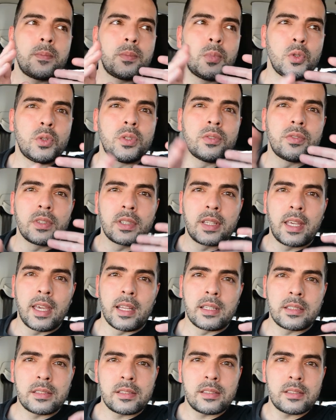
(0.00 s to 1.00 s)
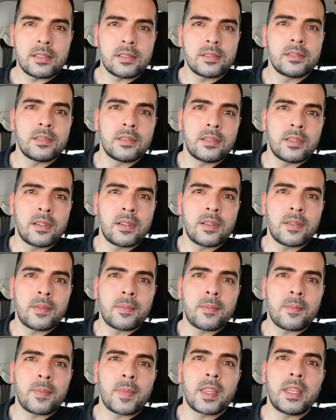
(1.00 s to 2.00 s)
beautiful cats.
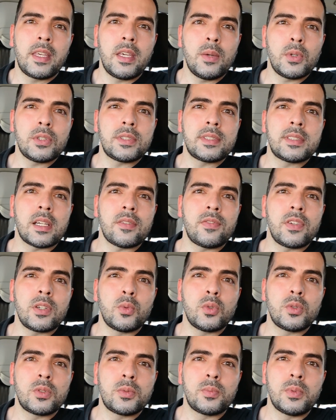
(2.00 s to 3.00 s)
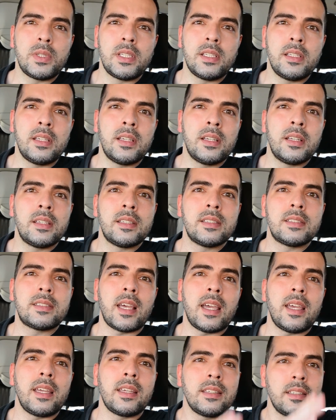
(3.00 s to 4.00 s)
Keyword stuffing would be
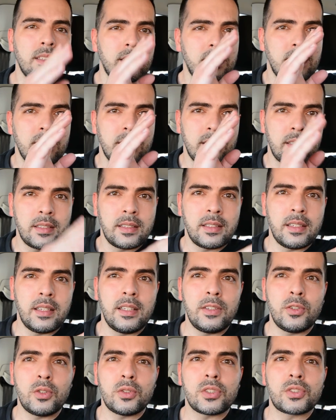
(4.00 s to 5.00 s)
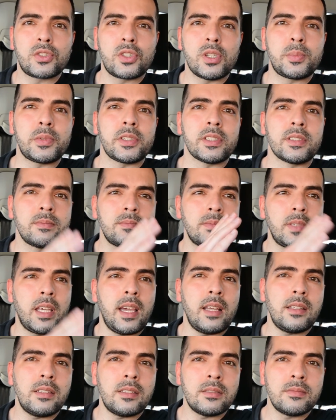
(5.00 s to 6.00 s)
saying in your description,
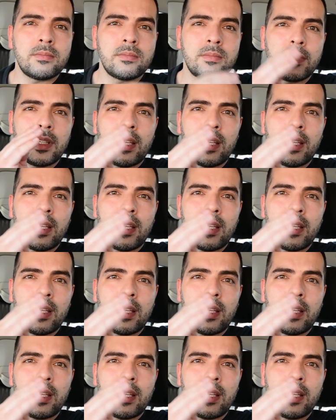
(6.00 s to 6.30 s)
cats,